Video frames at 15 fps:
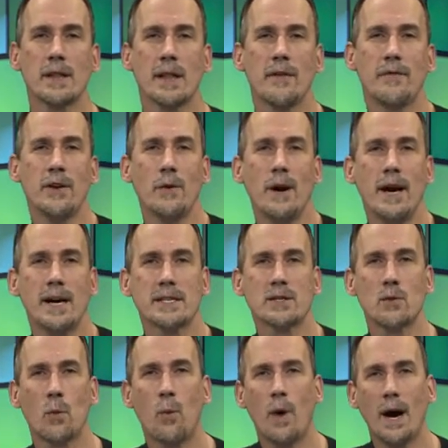if you
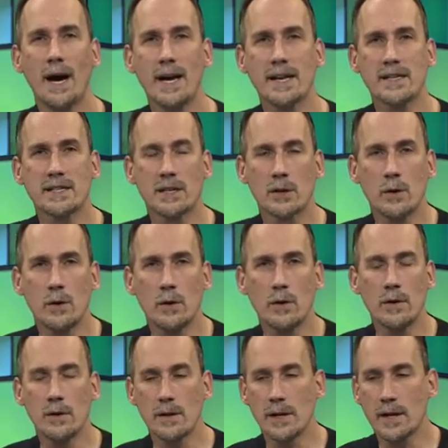ask, why is the
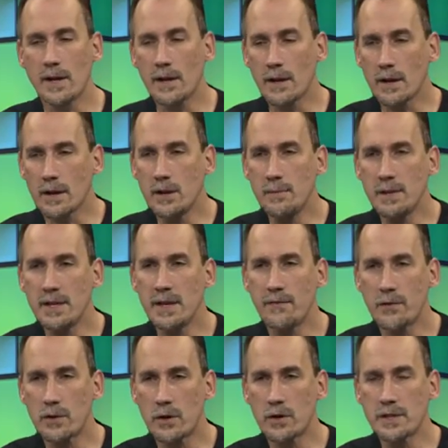goal community
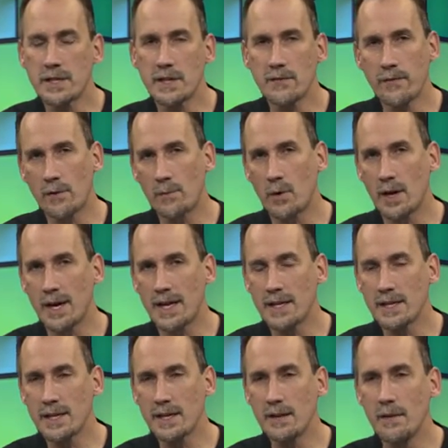flourishing for
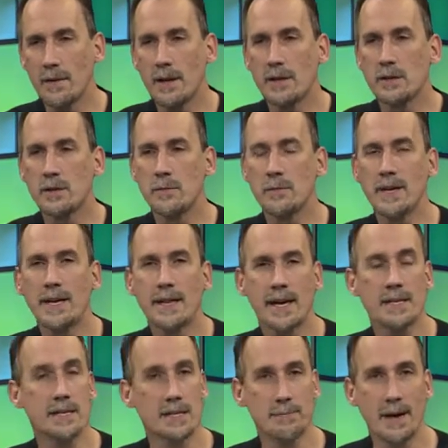morality? To me, mm -hmm.
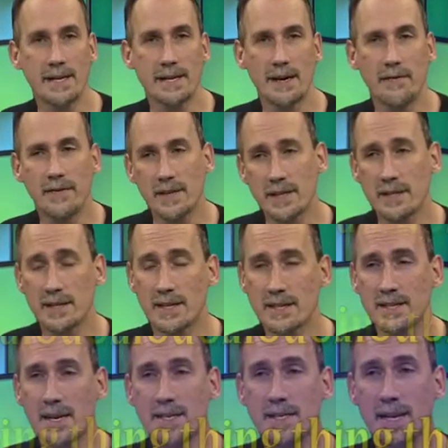that's just by definition.
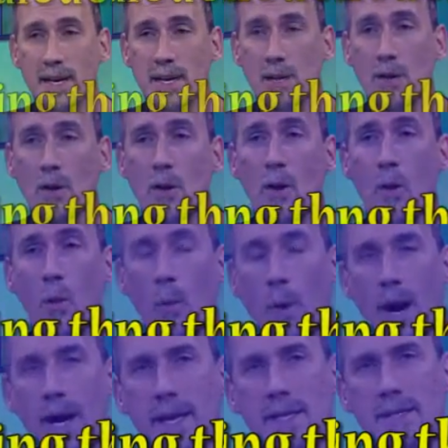It's like saying,
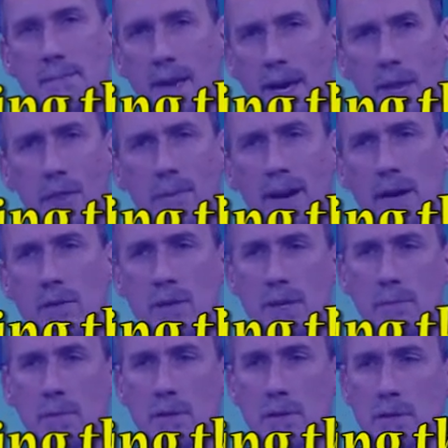why is math about
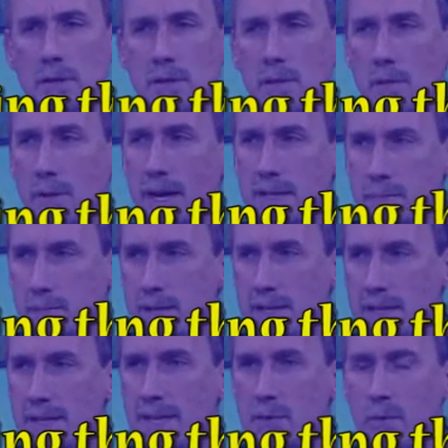numbers? That's
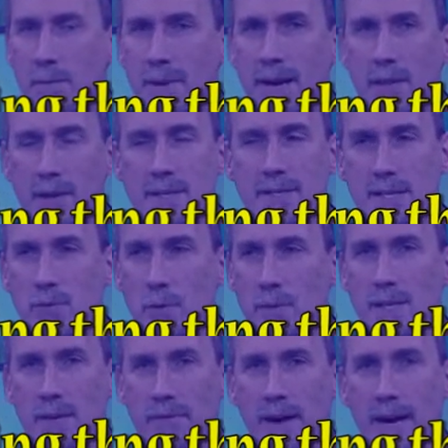because that's what math is. That's what
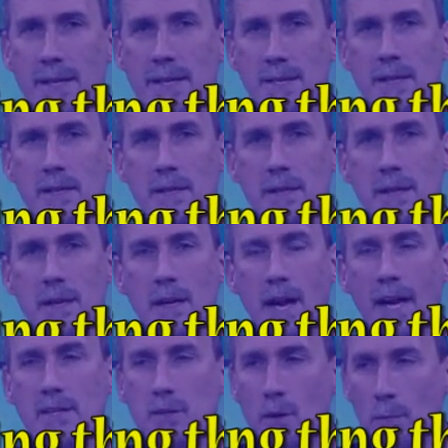we no, defined it.
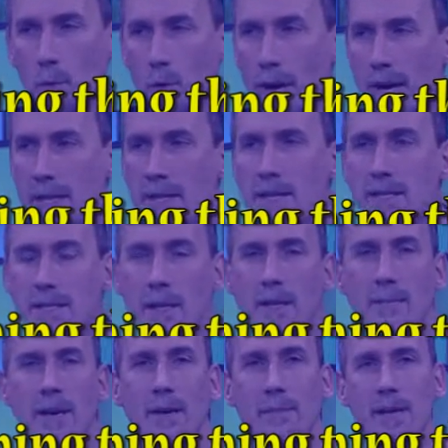And so, so morality is all
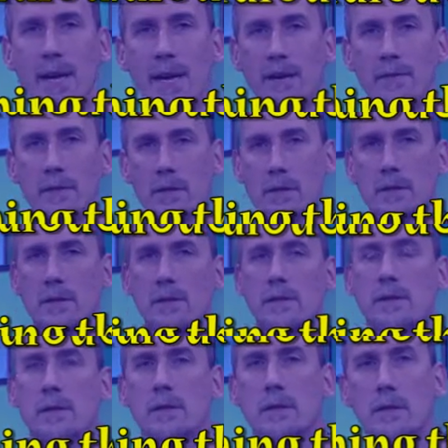about behavior.
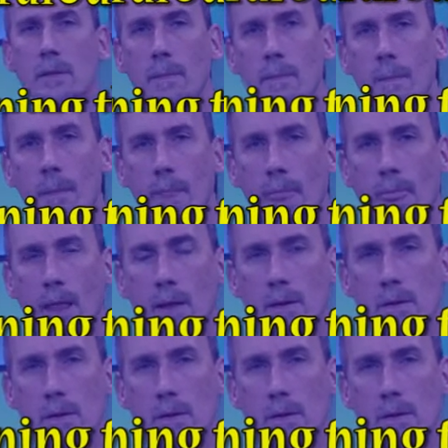Okay, but